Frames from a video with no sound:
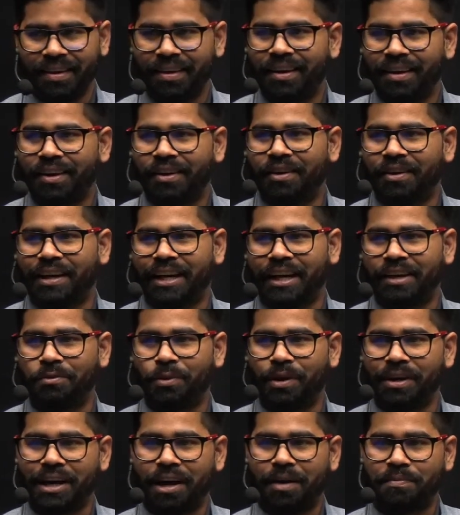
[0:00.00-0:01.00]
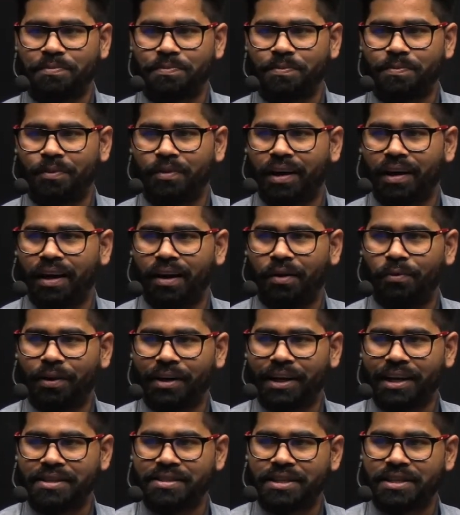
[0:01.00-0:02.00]
Okay, one
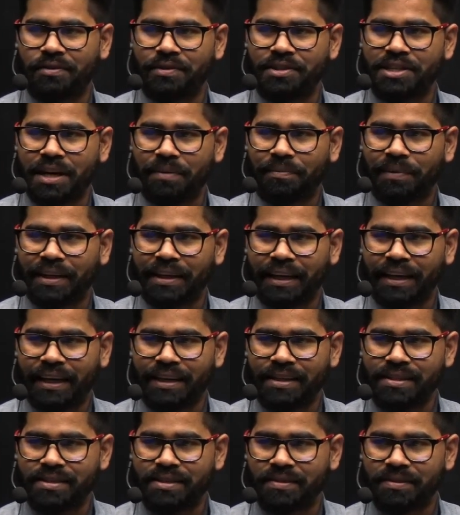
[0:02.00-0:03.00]
answer which I am getting is